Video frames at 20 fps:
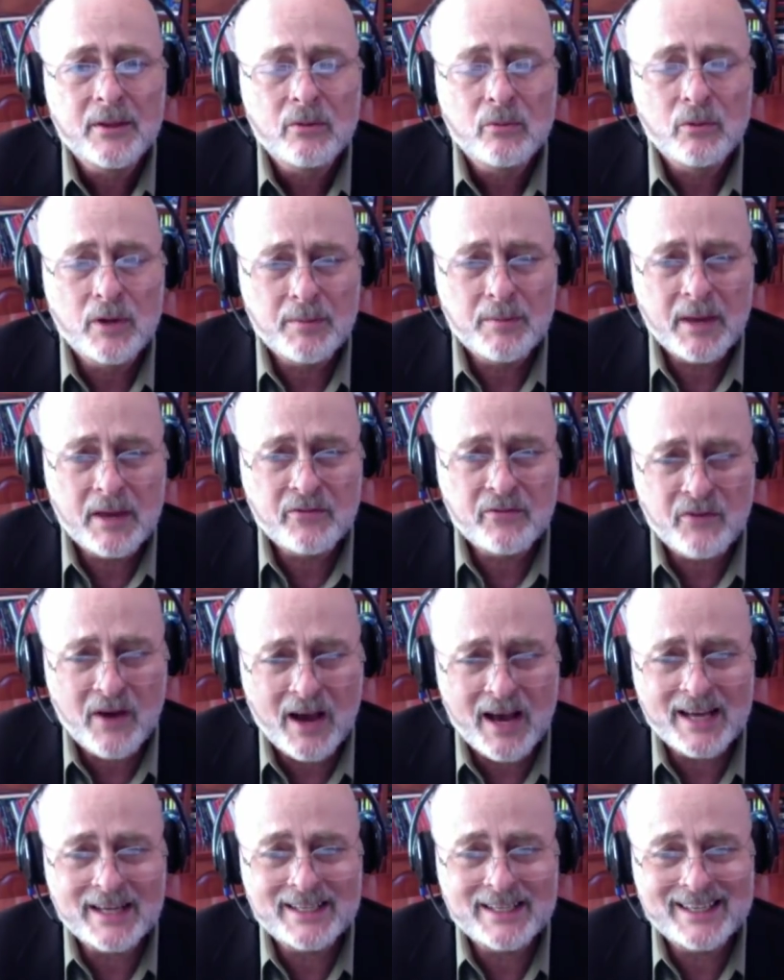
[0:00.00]
we may
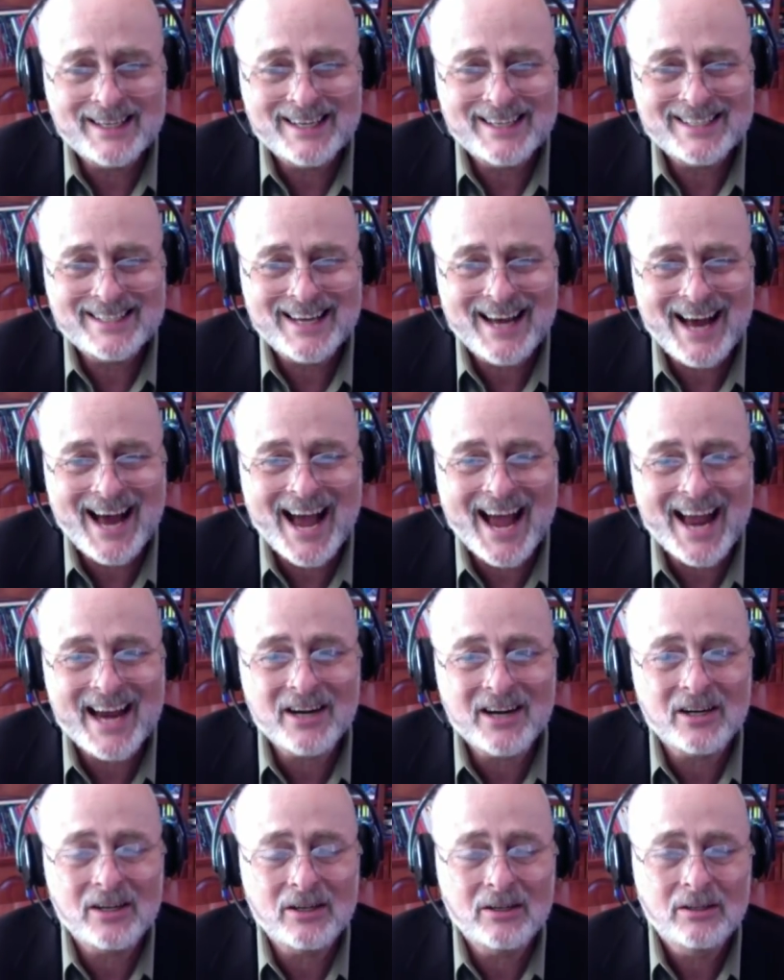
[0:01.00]
find an
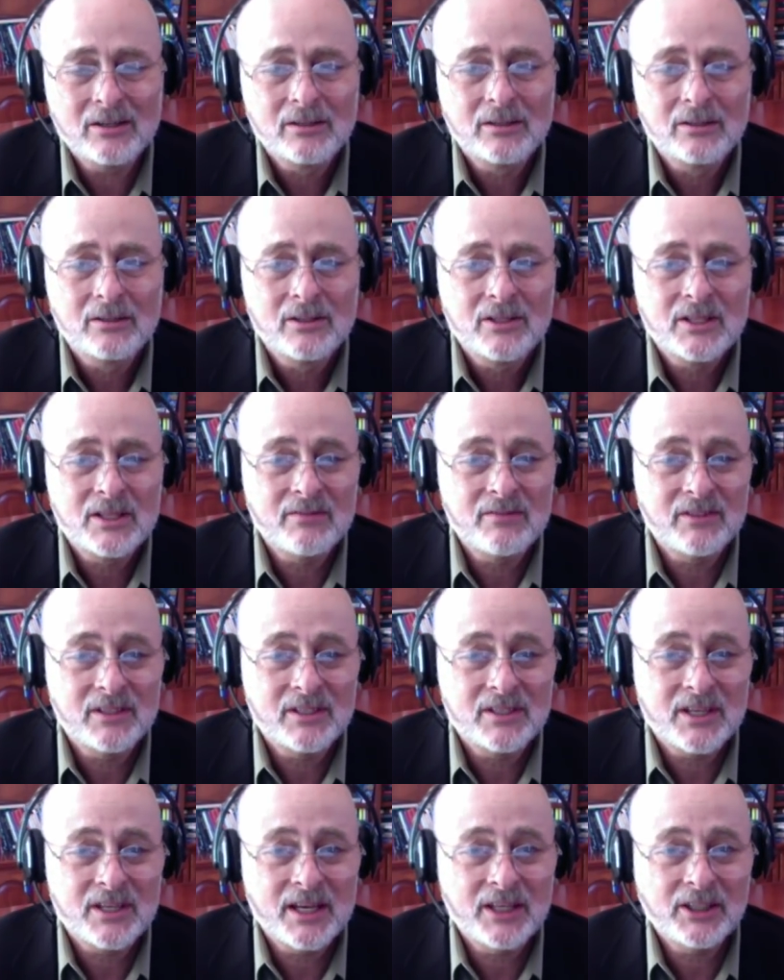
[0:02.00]
entire
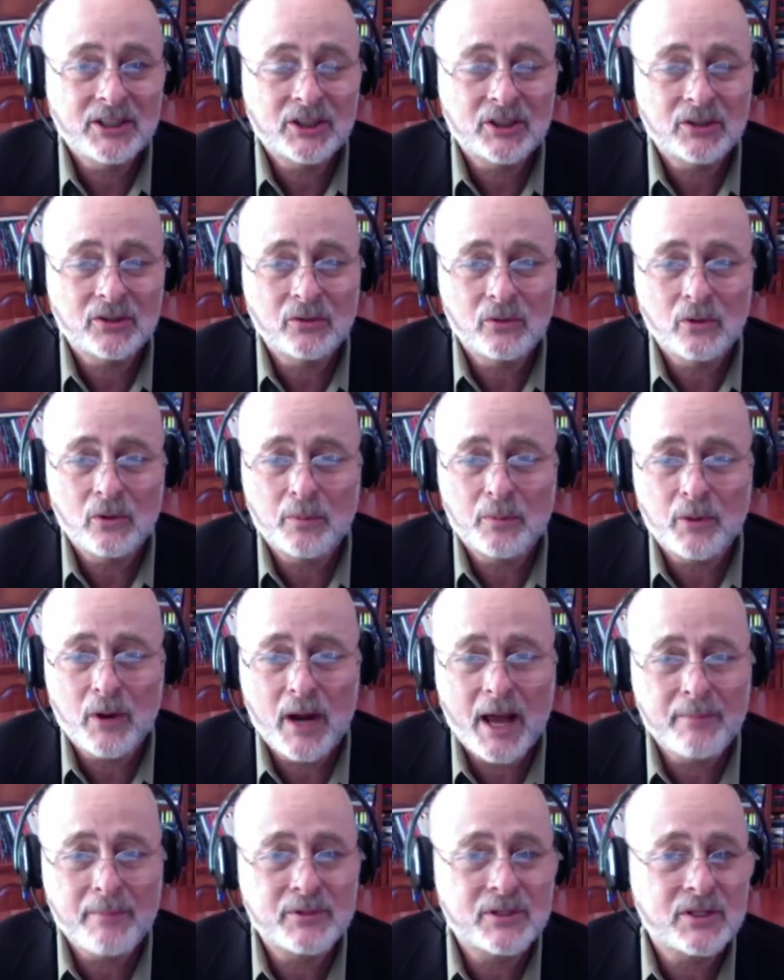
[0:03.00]
civilization, or
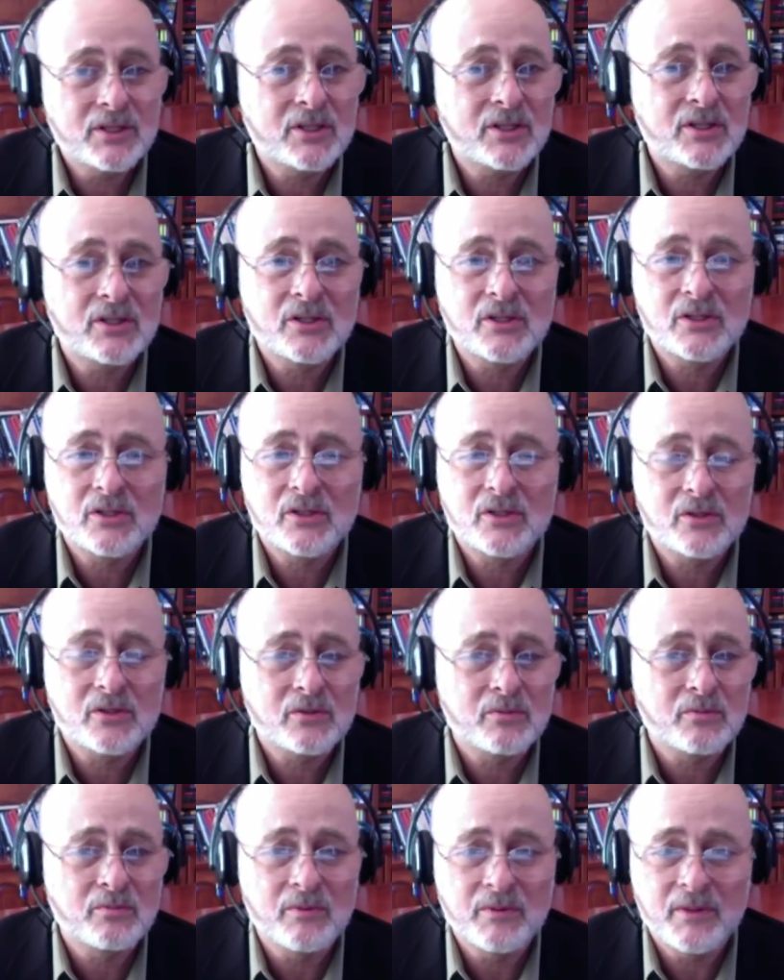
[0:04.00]

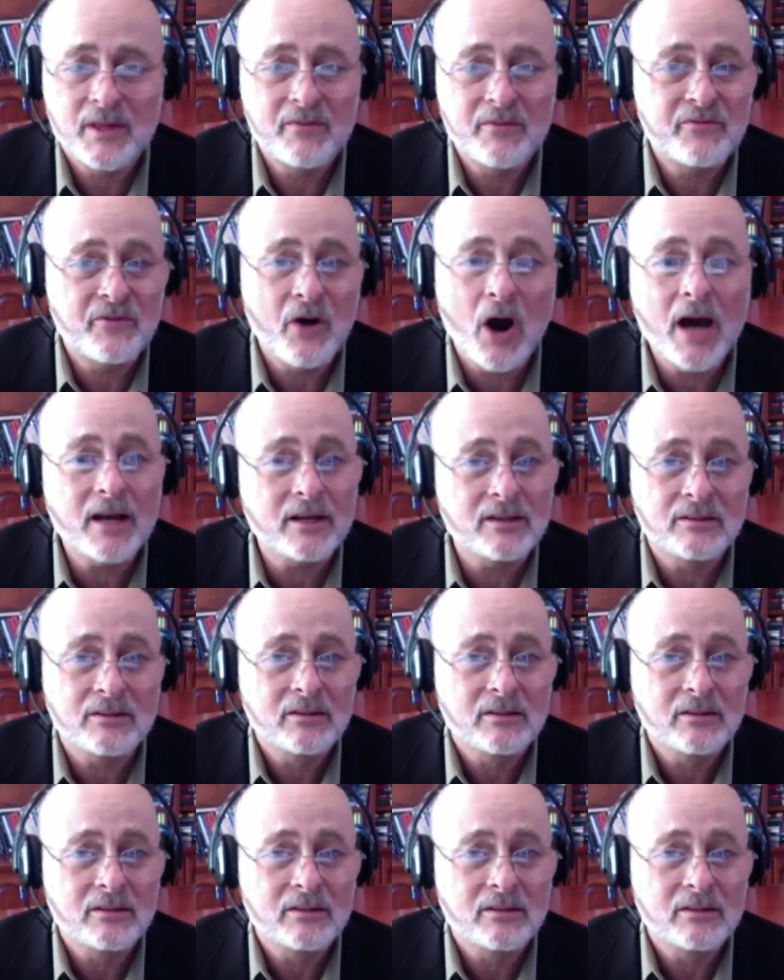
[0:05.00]
perhaps they fought,